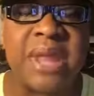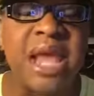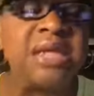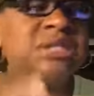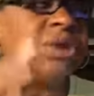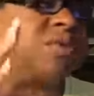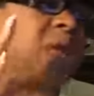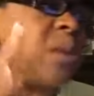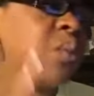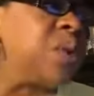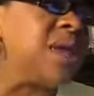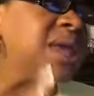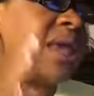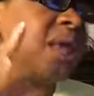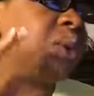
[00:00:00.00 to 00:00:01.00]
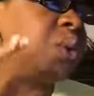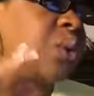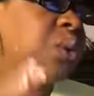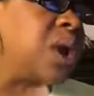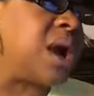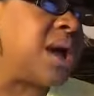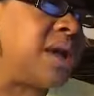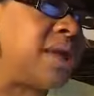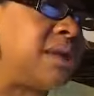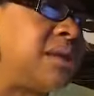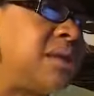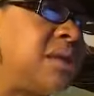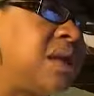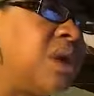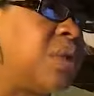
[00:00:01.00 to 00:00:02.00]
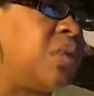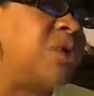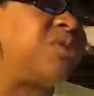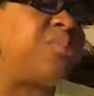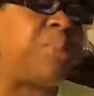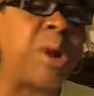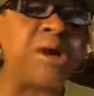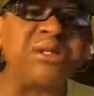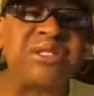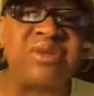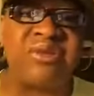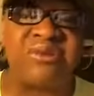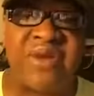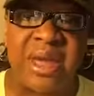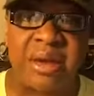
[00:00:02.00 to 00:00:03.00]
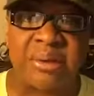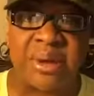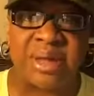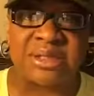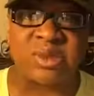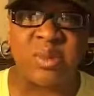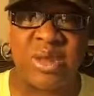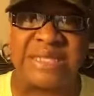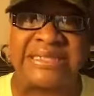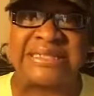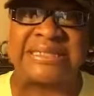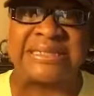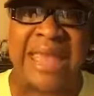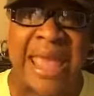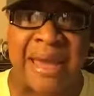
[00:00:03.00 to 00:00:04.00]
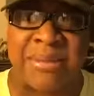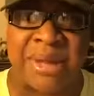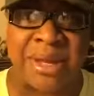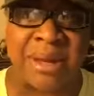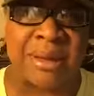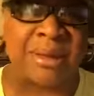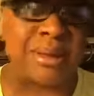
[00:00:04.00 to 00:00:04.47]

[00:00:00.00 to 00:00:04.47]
so that we can run with perseverance, with stamina.